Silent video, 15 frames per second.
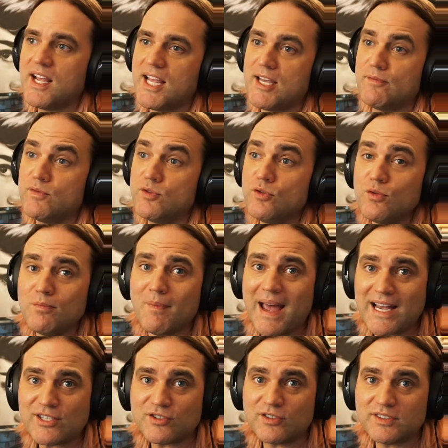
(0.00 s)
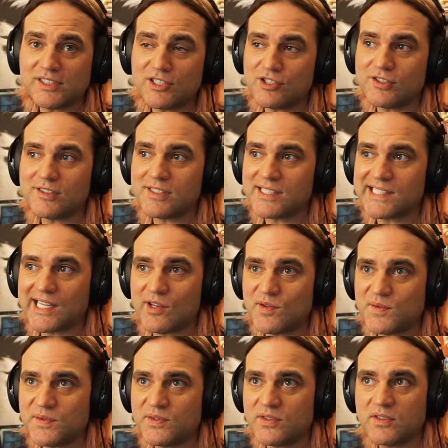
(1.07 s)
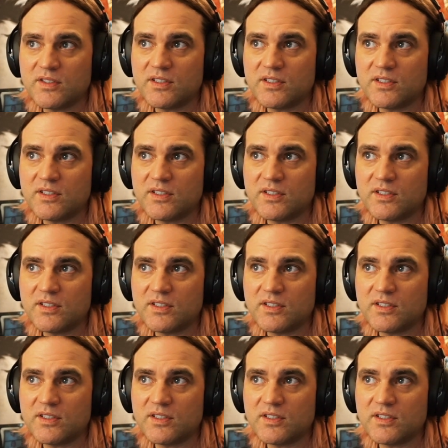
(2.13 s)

If you mastered this yourself,